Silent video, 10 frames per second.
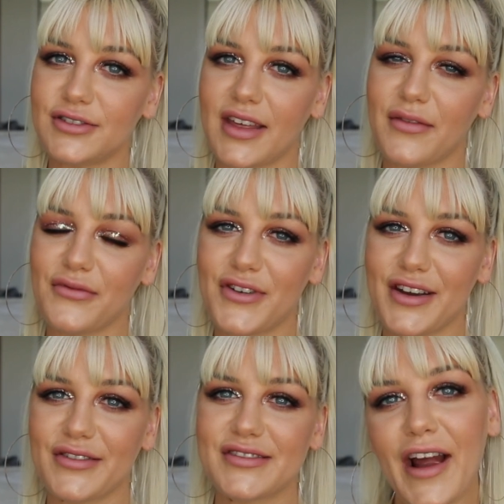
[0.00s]
do them for
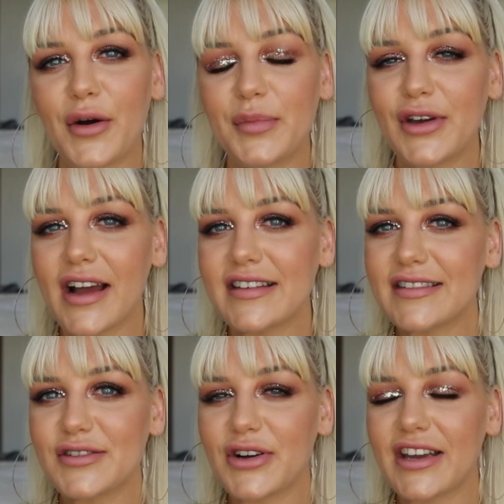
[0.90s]
you. I hope you guys
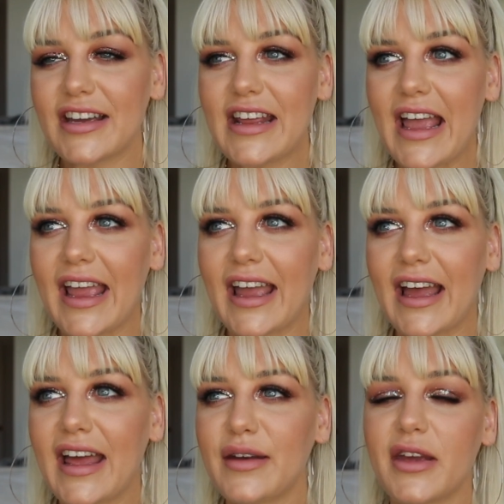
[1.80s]
enjoyed,
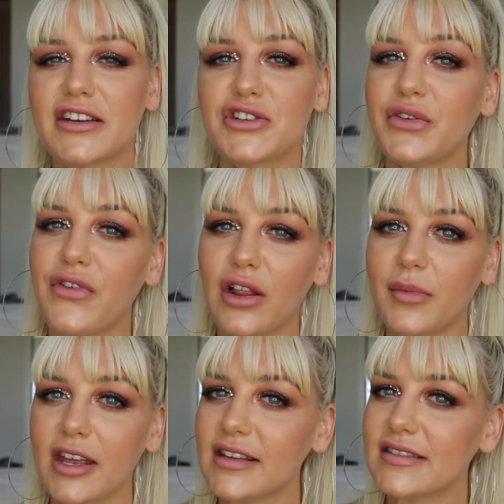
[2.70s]
and make sure you follow
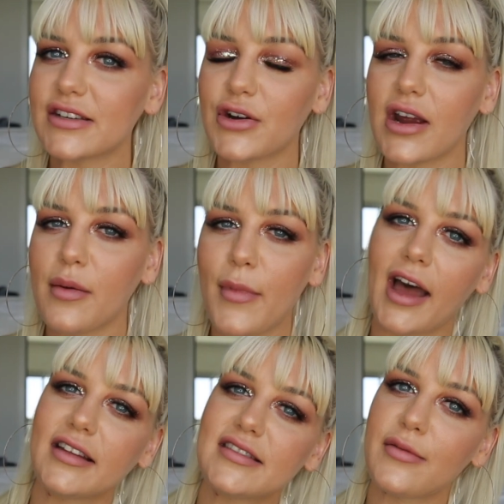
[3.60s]
me on Instagram
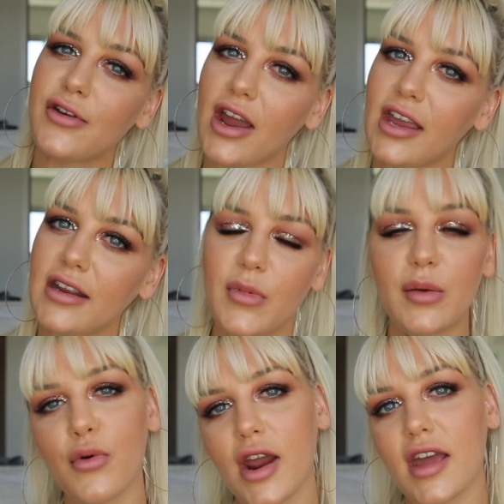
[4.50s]
at Samii, my
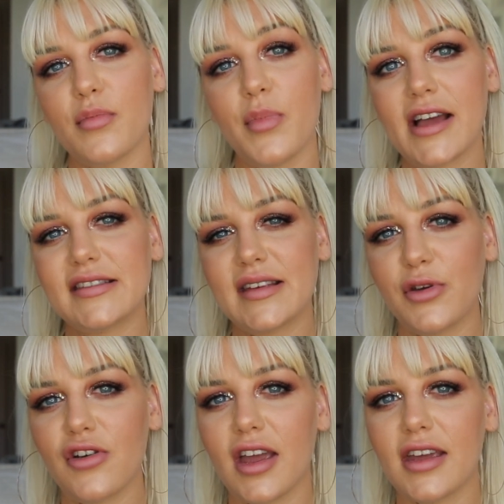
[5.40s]
brand by
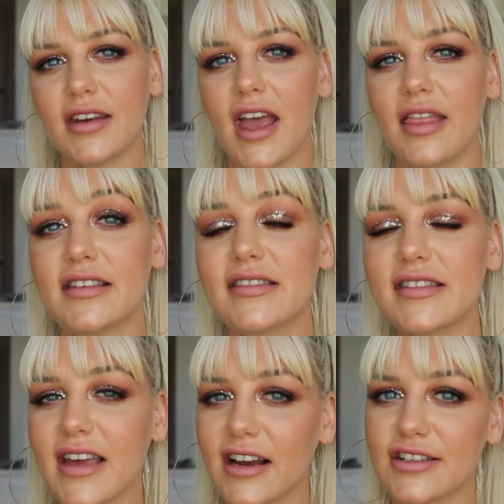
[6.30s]
Samii, and this
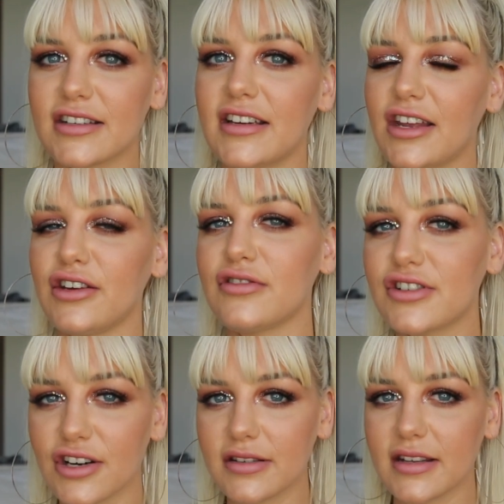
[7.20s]
is actually a new
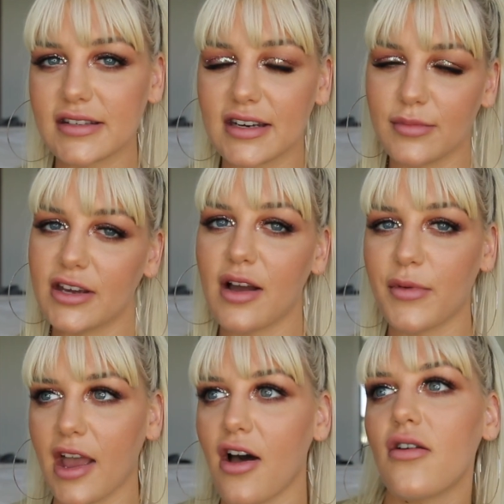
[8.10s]
shirt that's going to be
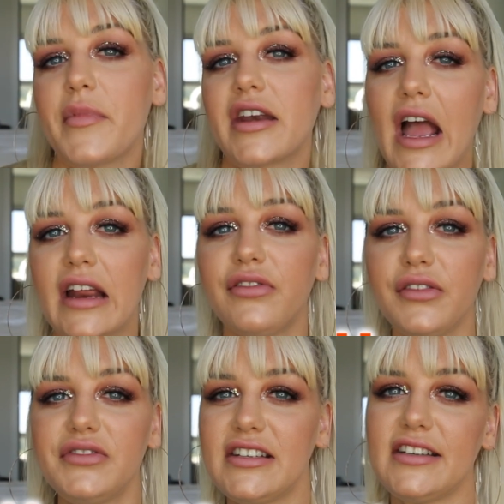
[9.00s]
coming out.
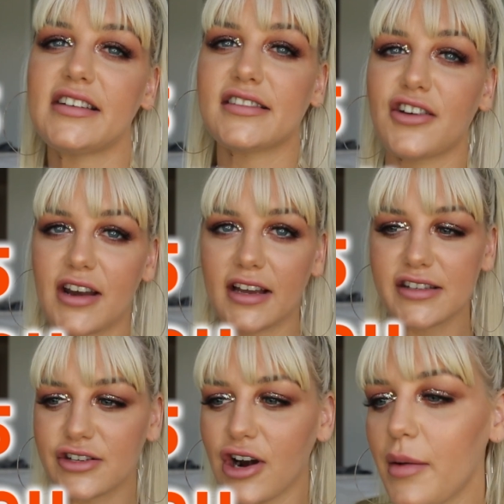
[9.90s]
9/15 is our
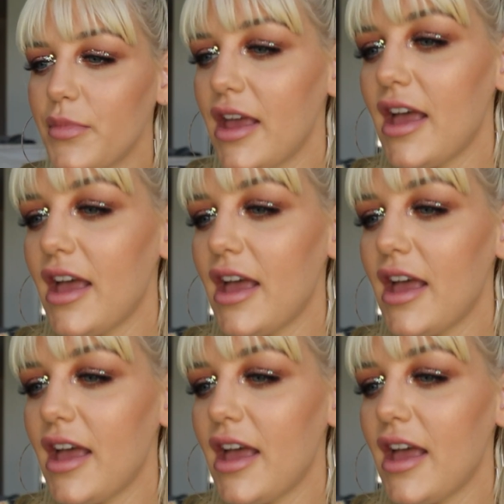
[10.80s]
next drop,